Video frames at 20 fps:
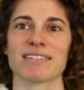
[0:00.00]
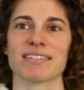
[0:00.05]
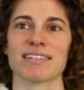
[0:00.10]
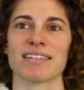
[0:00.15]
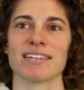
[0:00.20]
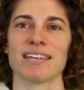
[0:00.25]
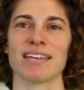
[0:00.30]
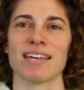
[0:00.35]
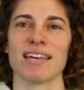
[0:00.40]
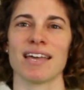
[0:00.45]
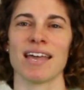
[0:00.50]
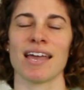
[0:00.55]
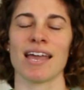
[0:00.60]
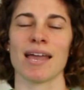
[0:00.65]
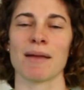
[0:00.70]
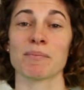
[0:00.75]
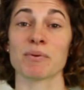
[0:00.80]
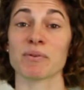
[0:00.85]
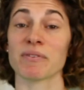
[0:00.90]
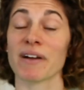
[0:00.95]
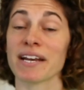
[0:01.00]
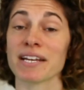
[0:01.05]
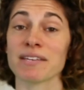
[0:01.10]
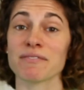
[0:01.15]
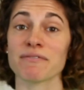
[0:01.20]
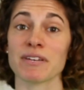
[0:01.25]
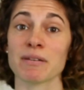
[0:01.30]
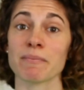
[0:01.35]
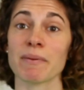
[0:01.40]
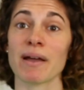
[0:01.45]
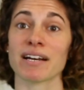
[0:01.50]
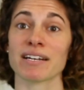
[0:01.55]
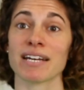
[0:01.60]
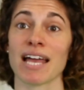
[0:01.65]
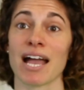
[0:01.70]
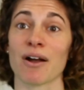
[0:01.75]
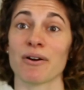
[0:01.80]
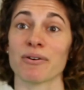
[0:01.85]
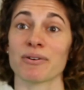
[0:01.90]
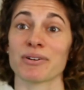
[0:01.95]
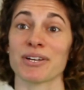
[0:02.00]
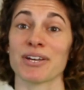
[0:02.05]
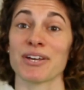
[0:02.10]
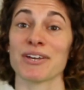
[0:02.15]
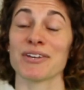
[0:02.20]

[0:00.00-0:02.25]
In providing feedback now,